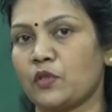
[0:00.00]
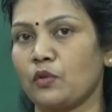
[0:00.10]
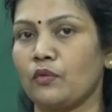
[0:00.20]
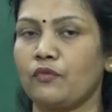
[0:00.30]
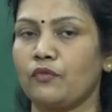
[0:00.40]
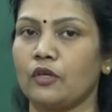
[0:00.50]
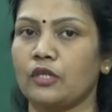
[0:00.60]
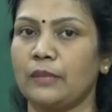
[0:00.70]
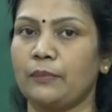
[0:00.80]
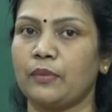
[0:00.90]
So
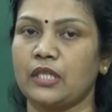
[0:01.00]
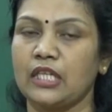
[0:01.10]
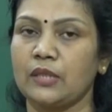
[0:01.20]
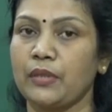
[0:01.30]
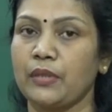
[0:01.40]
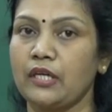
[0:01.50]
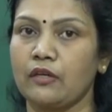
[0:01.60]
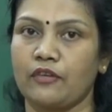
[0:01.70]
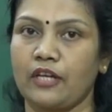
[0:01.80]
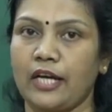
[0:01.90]
for a particular
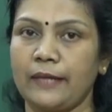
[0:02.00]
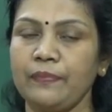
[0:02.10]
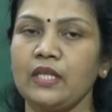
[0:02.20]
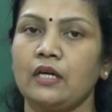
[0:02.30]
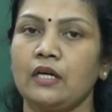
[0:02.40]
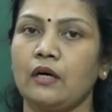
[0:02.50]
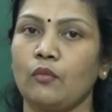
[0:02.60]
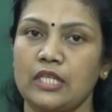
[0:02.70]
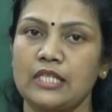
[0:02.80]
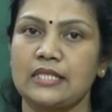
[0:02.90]
period of time,
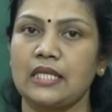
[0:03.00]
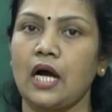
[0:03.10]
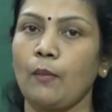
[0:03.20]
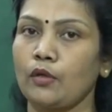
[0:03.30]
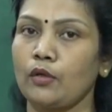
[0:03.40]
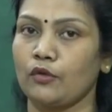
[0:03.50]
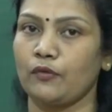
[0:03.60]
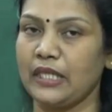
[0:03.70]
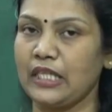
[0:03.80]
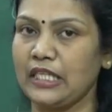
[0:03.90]
what is the amount
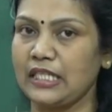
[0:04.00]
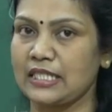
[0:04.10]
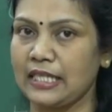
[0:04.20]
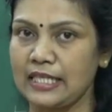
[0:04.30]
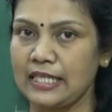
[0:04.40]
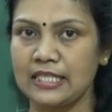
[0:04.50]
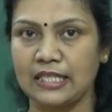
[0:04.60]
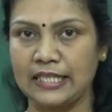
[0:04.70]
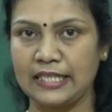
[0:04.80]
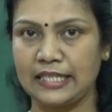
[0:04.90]
of materials that
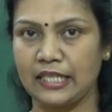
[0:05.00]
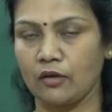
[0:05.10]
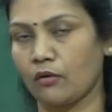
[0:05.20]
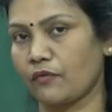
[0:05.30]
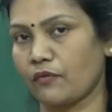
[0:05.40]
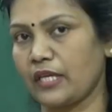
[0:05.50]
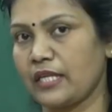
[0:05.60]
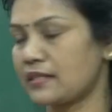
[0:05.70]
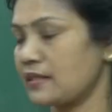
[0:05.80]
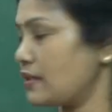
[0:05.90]
is needed, or
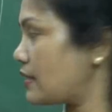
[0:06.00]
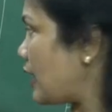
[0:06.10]
various